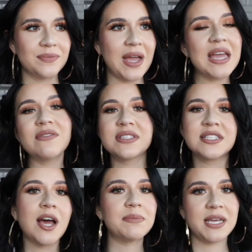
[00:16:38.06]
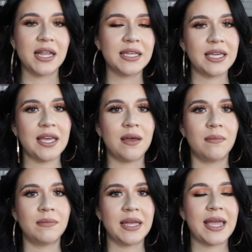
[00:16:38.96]
I even stopped telling
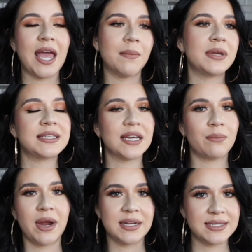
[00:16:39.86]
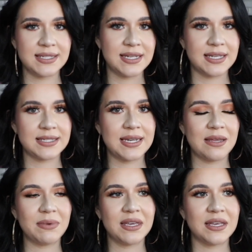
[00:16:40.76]
him like, hey, I'm gonna take a pregnancy test
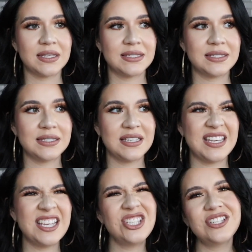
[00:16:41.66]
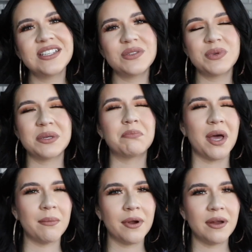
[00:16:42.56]
today, because it just was a
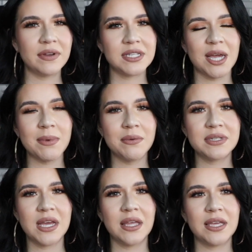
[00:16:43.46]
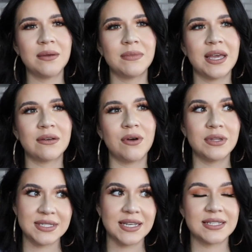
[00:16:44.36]
bummer every time I would tell him like, oh,
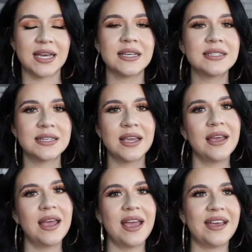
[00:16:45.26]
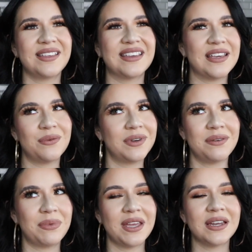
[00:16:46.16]
let's take a test, and like it
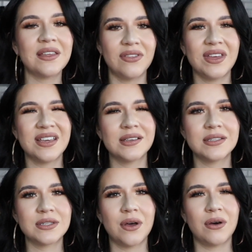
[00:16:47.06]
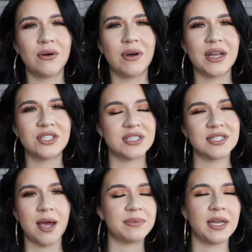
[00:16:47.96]
wouldn't be anything. So I just
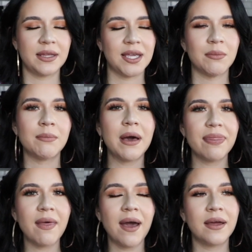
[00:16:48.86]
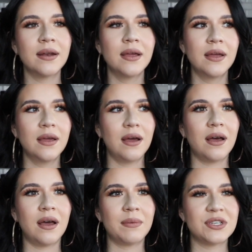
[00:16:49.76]
stopped telling him about that
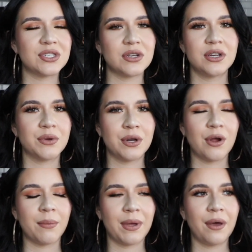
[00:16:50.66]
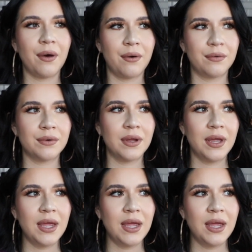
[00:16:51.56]
and just started doing it on my own.